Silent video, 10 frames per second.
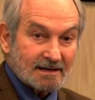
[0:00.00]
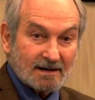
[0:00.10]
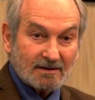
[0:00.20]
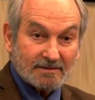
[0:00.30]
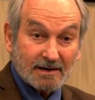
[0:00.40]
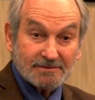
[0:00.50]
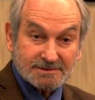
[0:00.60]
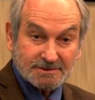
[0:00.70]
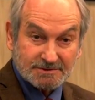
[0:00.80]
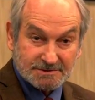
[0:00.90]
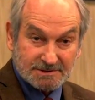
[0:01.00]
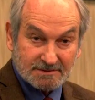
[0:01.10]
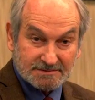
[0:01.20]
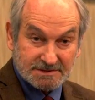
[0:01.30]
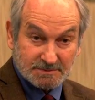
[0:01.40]
of health and social
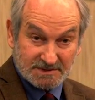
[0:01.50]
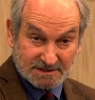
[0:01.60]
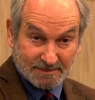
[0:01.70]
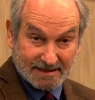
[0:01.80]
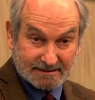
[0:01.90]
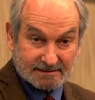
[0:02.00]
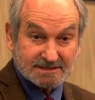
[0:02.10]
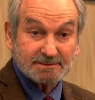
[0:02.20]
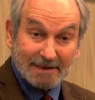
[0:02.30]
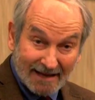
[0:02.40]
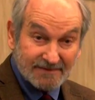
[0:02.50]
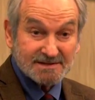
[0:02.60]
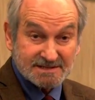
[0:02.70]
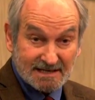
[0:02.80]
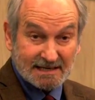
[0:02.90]
services we spend is about
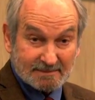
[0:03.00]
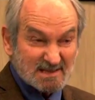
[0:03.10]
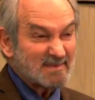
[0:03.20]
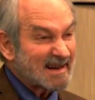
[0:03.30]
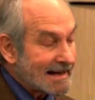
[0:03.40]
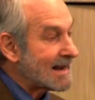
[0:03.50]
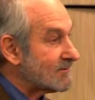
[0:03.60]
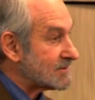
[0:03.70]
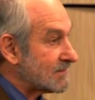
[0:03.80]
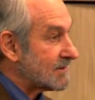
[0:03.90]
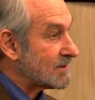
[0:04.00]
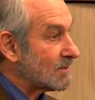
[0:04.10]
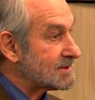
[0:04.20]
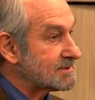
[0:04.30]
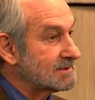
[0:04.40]
the same, it's about average for
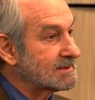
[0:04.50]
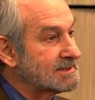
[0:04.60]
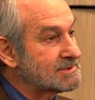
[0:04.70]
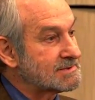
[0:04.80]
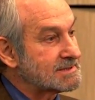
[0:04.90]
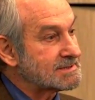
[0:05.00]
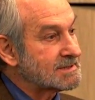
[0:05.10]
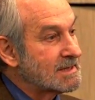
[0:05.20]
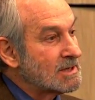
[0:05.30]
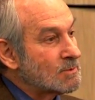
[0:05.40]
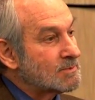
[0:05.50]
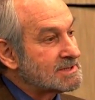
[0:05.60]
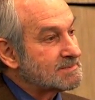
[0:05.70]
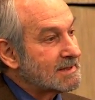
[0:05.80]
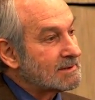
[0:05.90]
other Western countries,
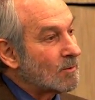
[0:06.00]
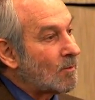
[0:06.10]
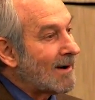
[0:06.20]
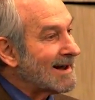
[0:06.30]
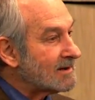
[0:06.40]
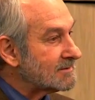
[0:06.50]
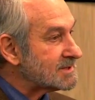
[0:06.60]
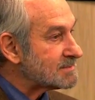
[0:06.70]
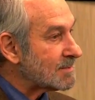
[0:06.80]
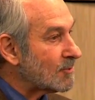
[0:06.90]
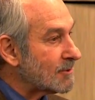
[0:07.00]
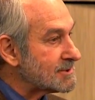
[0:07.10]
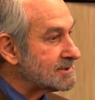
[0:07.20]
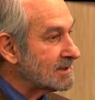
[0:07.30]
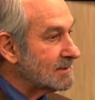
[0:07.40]
we spend a wild
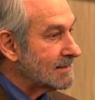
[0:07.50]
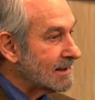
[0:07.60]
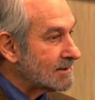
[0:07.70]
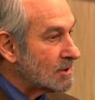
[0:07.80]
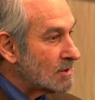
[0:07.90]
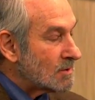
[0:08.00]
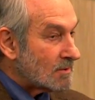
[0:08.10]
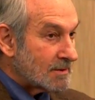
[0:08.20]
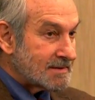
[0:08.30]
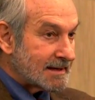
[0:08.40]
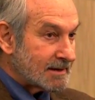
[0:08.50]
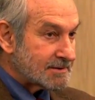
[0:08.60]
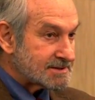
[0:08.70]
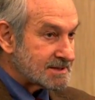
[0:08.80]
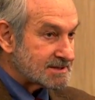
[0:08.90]
disproportionate amount on the
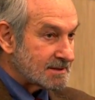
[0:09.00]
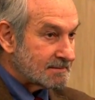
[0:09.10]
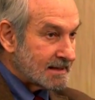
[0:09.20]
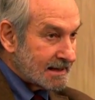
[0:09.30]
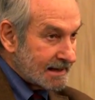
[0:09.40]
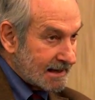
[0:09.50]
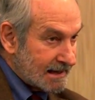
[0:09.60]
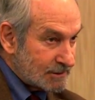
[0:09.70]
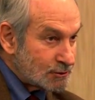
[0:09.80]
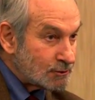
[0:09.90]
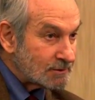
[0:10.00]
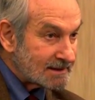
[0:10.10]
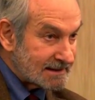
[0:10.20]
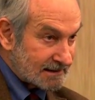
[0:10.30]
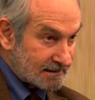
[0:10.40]
health system and too
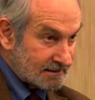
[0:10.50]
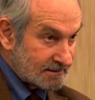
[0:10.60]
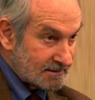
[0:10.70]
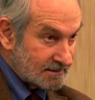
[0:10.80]
little